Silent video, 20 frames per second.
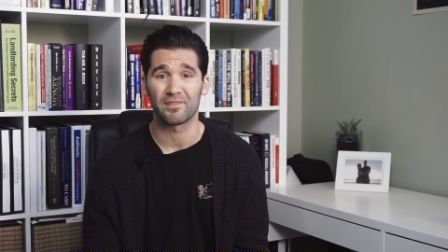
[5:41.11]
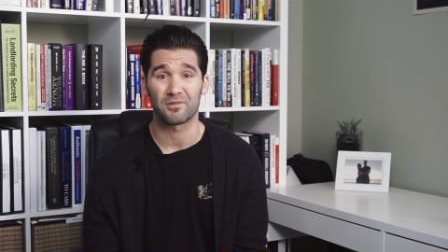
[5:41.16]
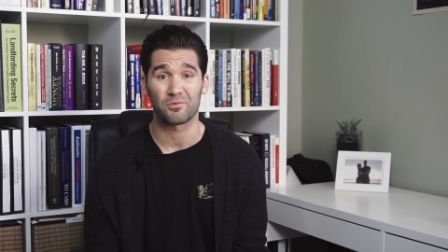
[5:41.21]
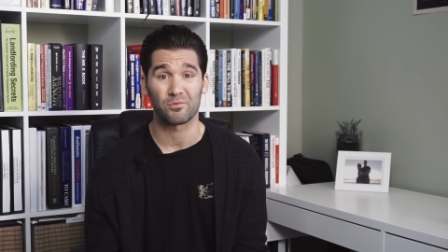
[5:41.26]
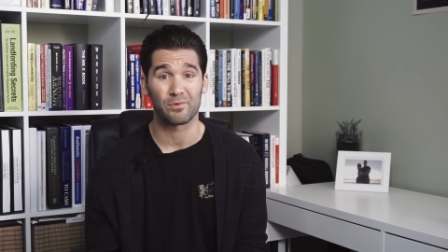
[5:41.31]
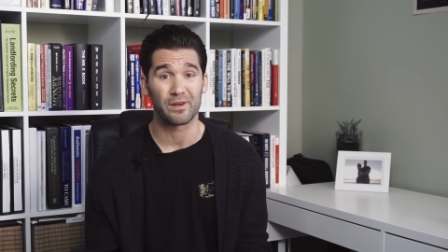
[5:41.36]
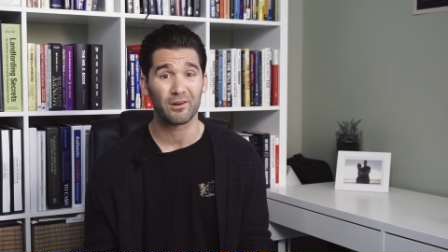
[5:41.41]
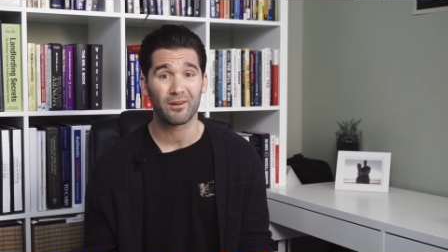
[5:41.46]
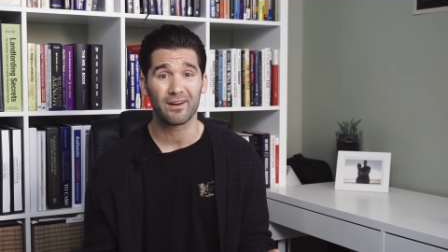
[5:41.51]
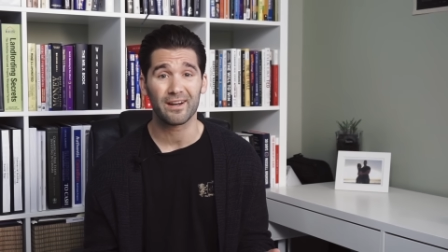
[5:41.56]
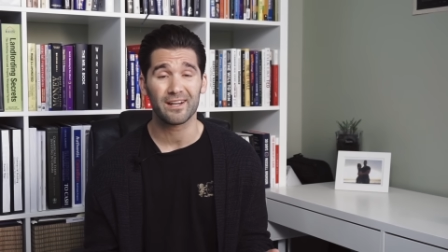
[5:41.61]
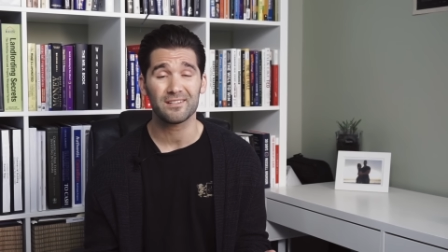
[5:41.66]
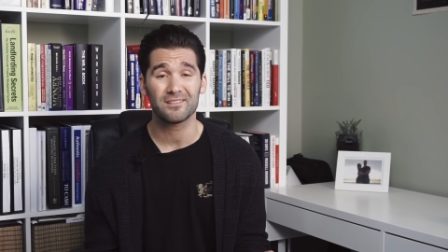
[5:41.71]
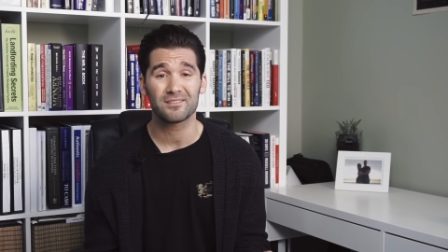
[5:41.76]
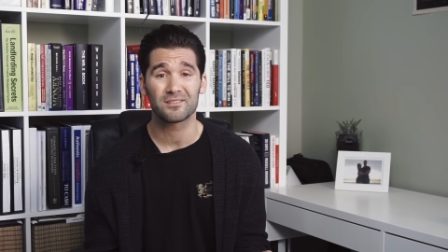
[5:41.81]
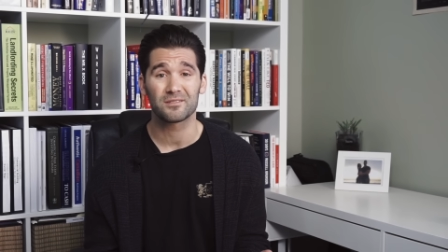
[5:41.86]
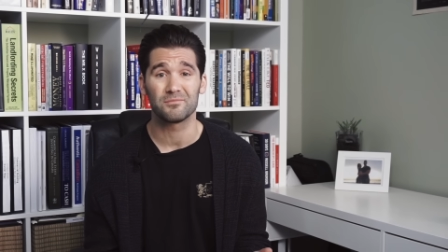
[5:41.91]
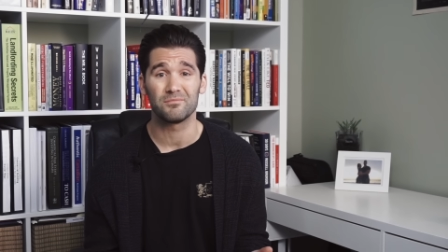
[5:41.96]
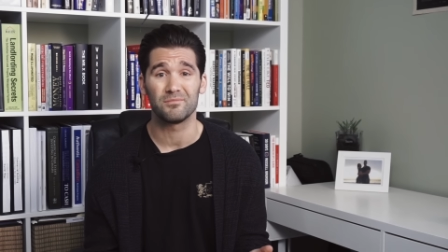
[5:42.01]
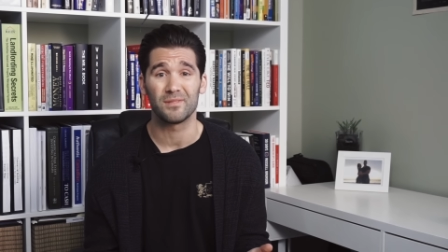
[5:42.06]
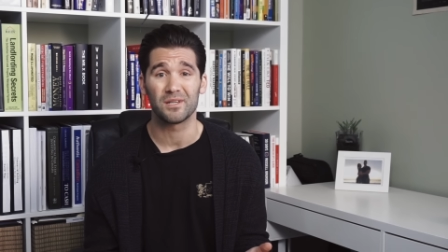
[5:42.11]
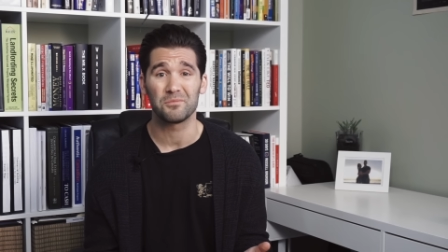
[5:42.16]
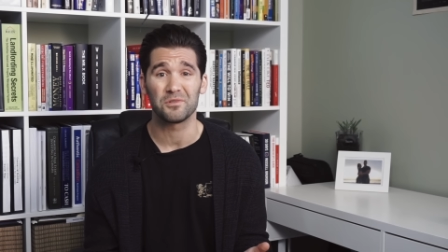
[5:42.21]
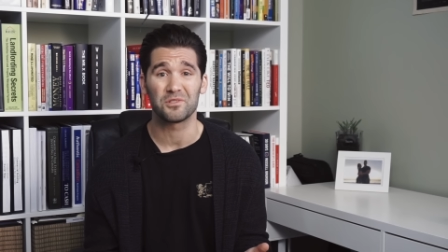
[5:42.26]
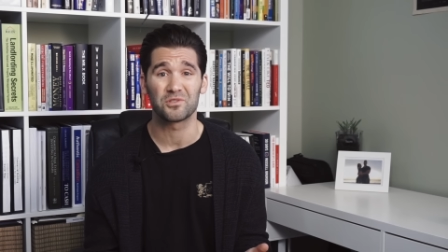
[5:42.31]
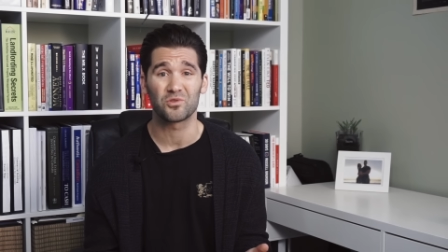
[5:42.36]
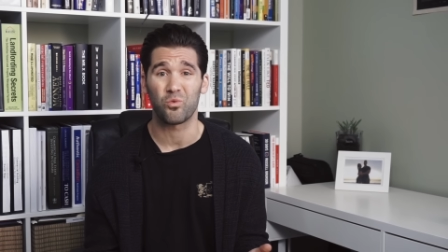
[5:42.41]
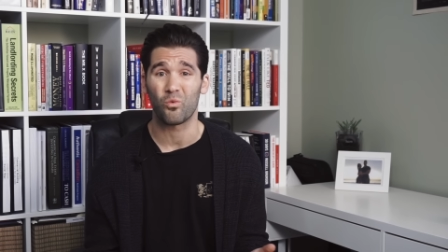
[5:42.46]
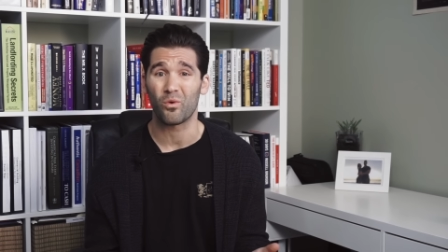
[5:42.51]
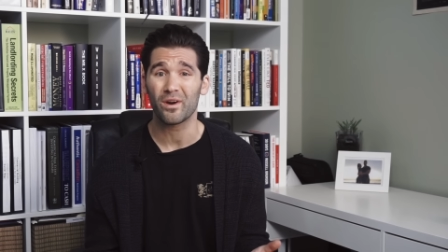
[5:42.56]
$3,000 to maybe
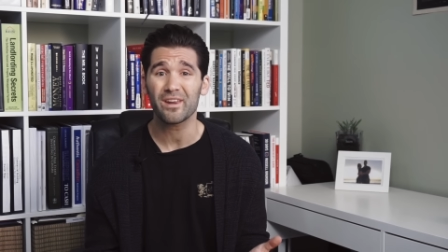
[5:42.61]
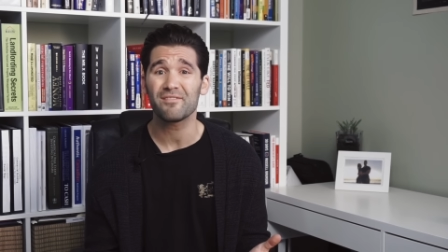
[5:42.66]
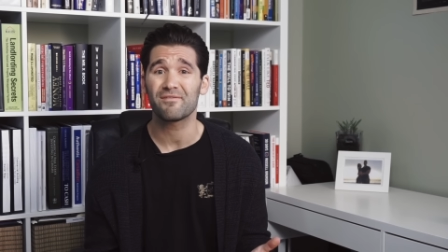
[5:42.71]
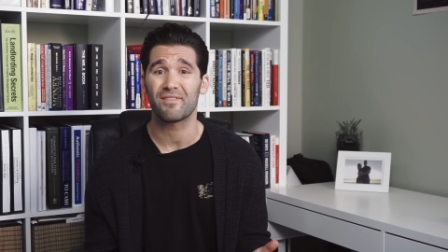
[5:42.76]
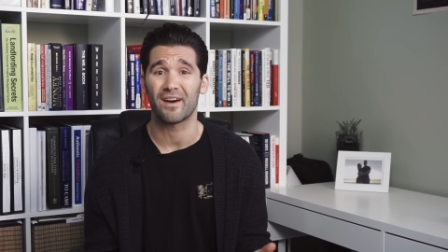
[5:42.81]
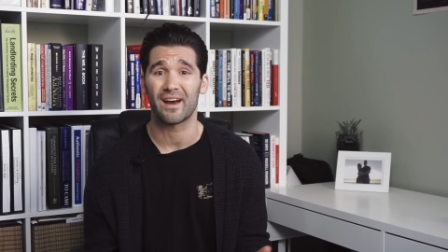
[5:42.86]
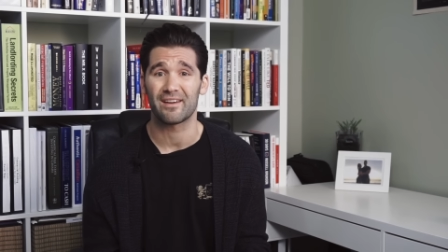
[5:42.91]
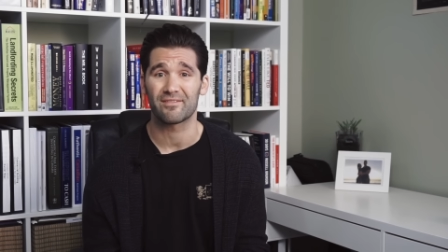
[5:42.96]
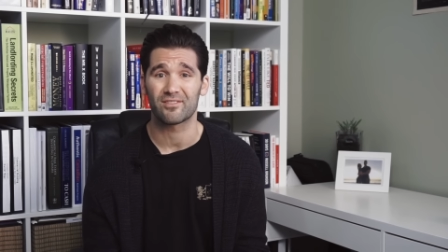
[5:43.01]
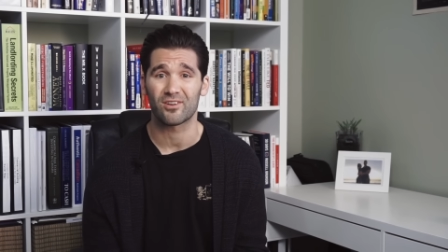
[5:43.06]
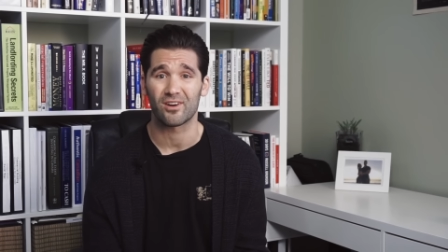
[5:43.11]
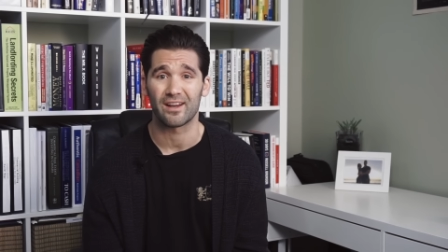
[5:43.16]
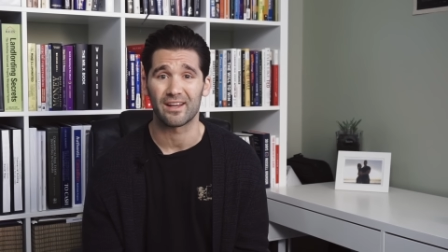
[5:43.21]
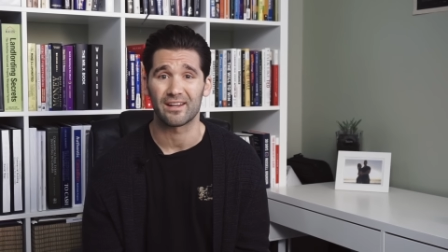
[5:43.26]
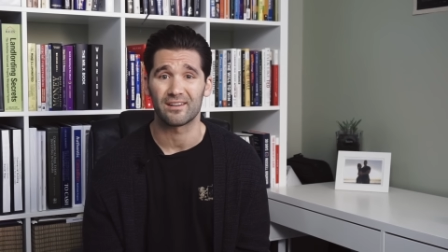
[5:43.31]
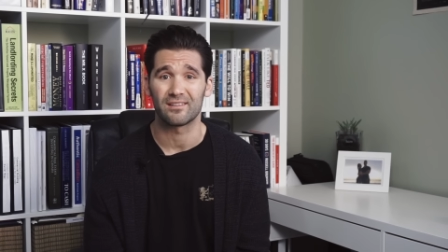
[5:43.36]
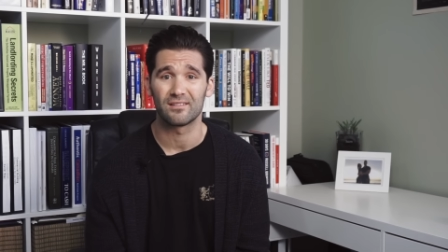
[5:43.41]
$25,000.